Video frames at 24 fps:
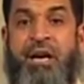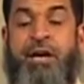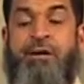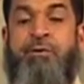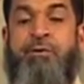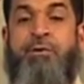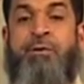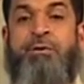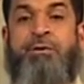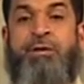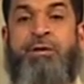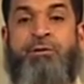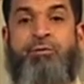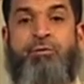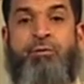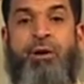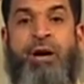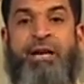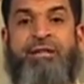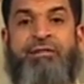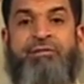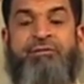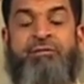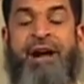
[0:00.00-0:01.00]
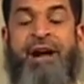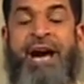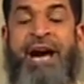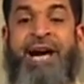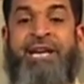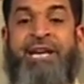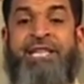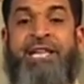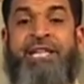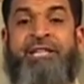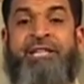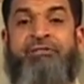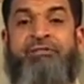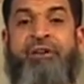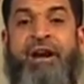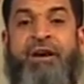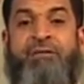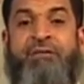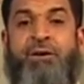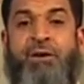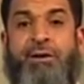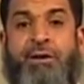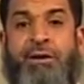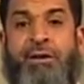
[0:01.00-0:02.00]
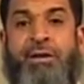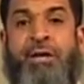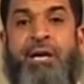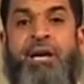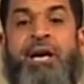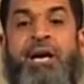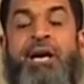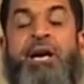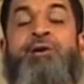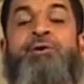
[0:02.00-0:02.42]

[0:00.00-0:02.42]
in order to attract the traveler,